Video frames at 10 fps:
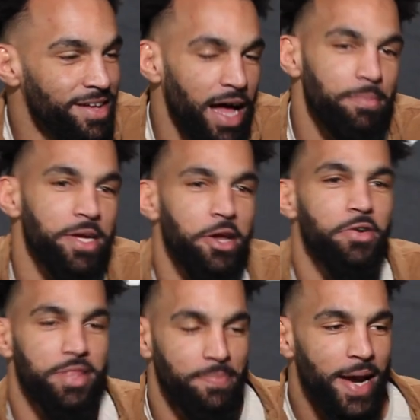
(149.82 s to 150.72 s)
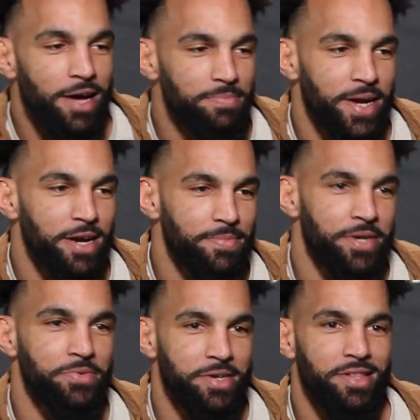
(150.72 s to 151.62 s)
I'm gonna go with the brown bear, but
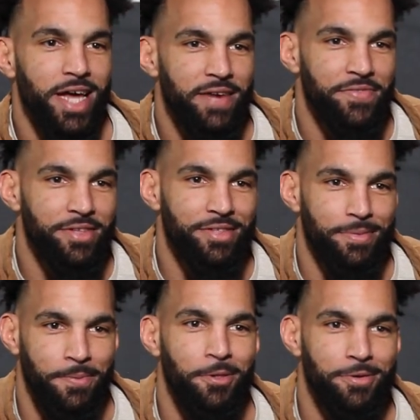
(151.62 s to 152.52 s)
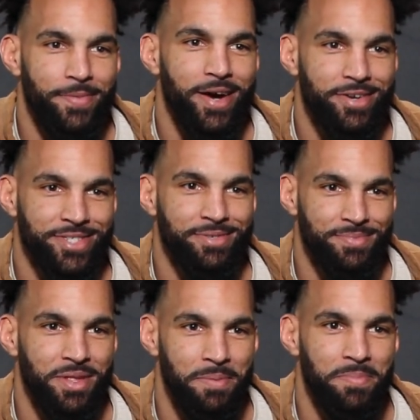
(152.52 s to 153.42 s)
in real life, the, the polar bear is a,
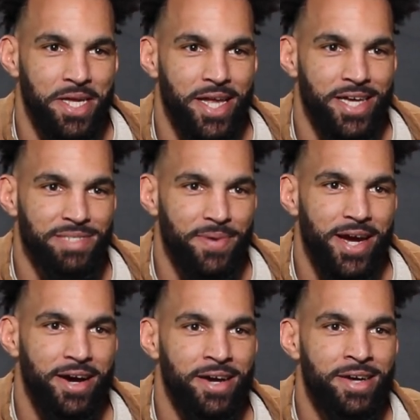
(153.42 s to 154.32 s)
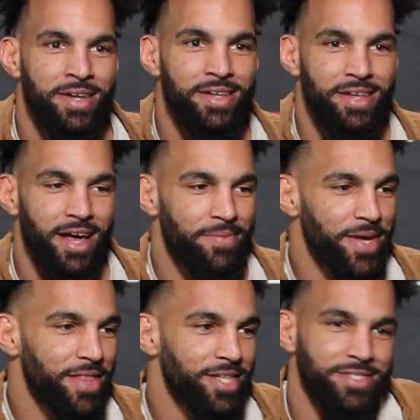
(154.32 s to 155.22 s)
a mean ass bear. I
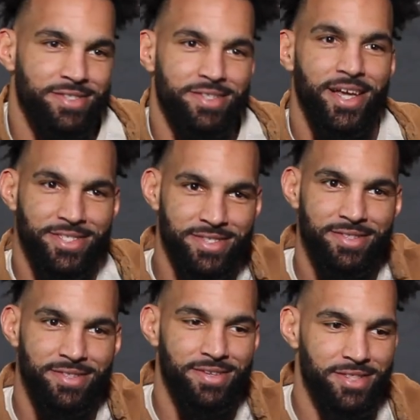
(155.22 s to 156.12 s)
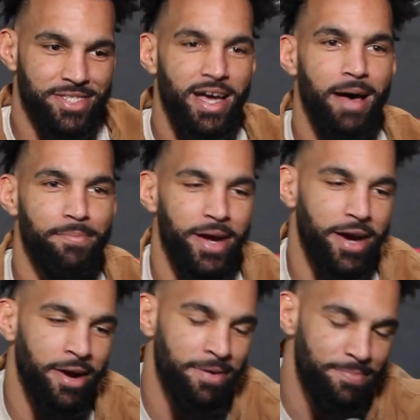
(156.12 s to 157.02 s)
mean, that's that's the top
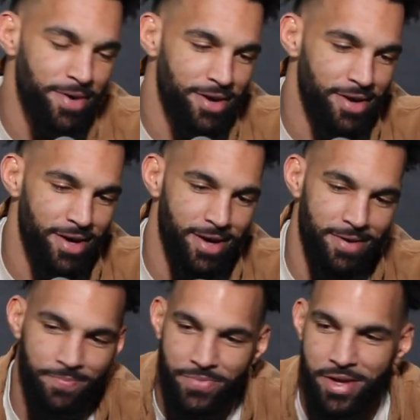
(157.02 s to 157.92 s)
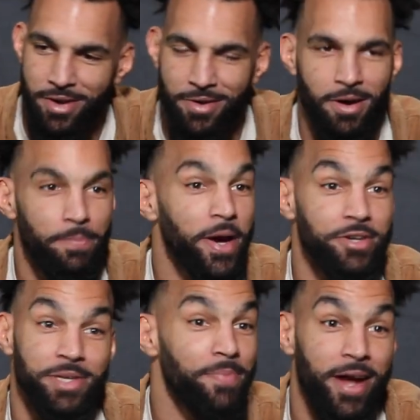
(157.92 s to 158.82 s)
bear. But uh, you know, a
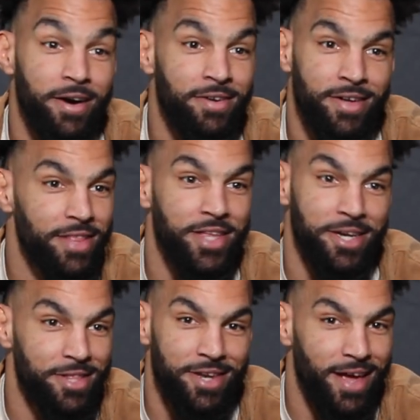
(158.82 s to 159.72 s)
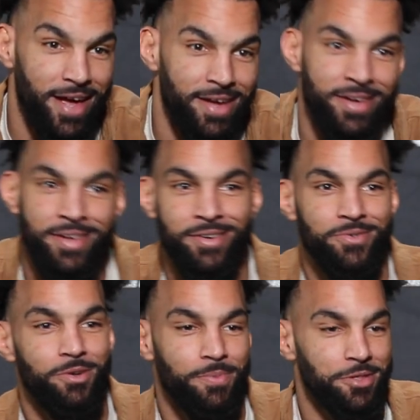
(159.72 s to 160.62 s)
bear's a bear. At the end of the day,
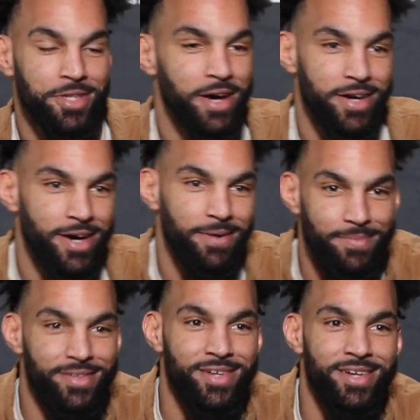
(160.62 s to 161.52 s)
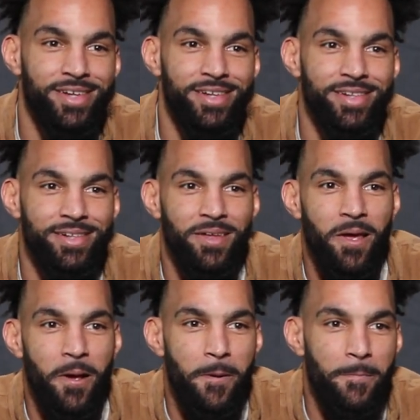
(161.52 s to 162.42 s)
we'll both tear you up. Uh,
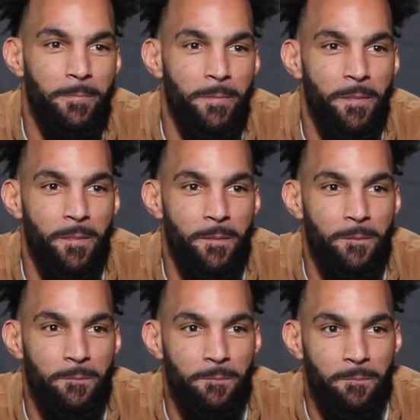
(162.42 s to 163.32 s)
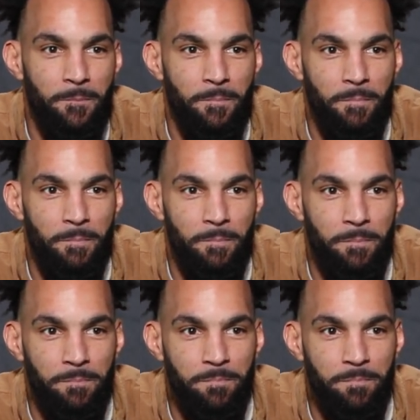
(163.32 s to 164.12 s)
are you a fan of the panda bear?